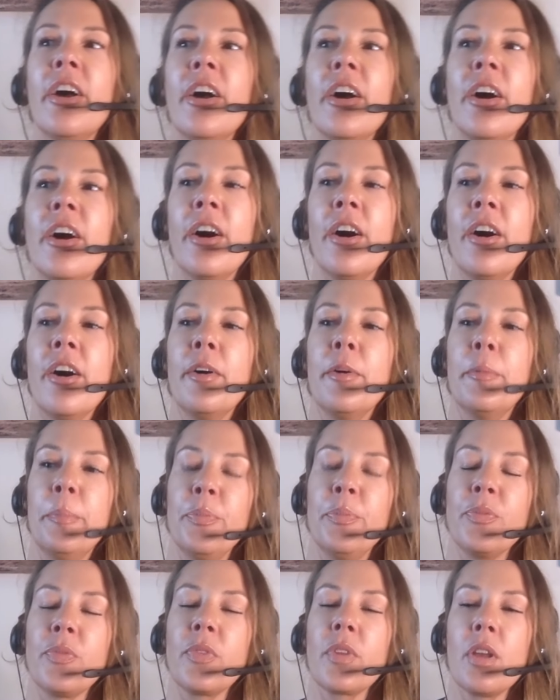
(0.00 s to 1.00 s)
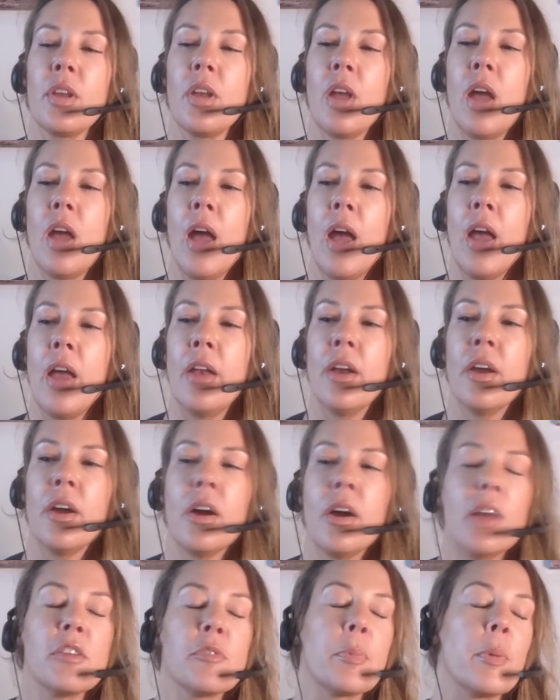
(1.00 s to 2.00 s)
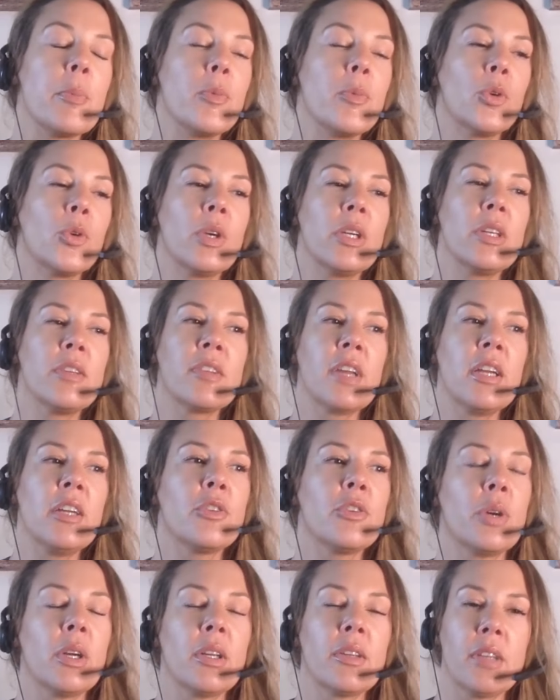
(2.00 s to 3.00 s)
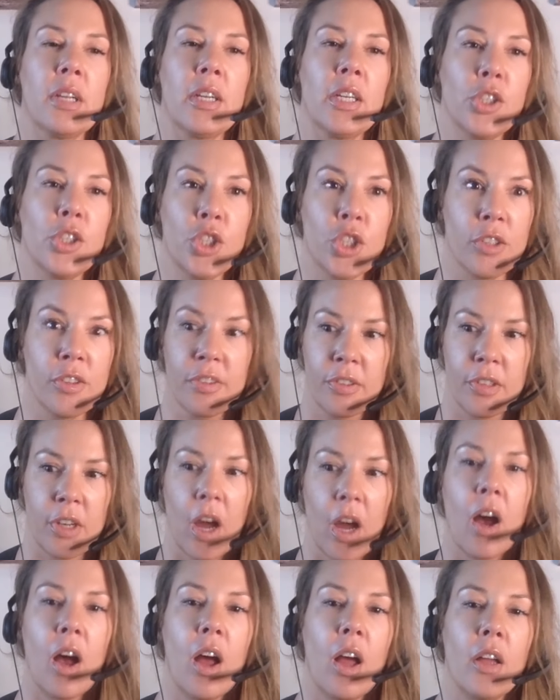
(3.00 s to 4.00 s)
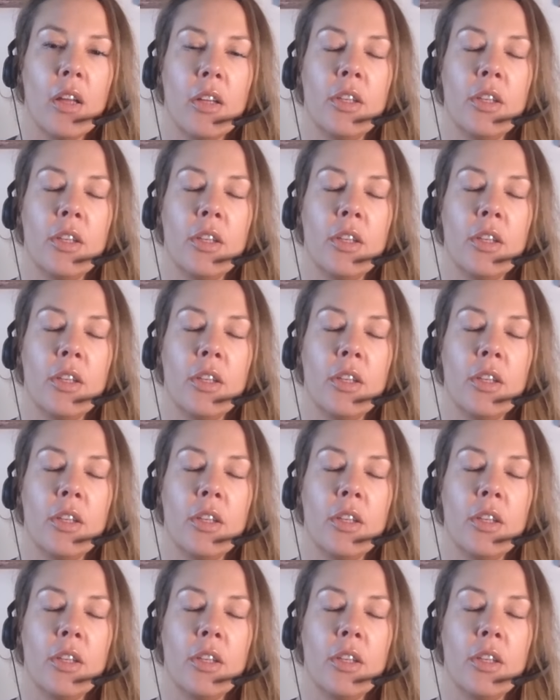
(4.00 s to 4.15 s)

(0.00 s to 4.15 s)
Um, and her husband would always say to us like just start